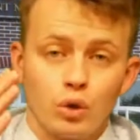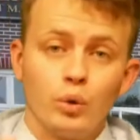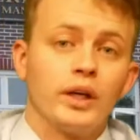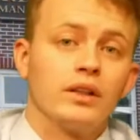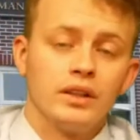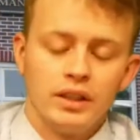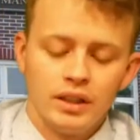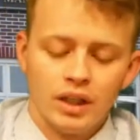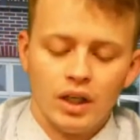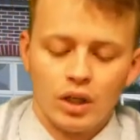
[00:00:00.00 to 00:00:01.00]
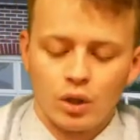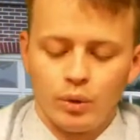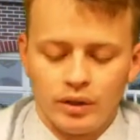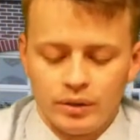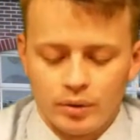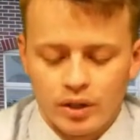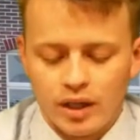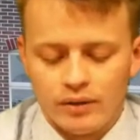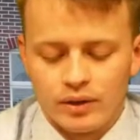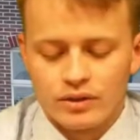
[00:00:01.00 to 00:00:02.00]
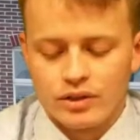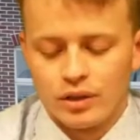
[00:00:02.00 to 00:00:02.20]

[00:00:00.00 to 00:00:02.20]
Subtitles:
quickly recovered.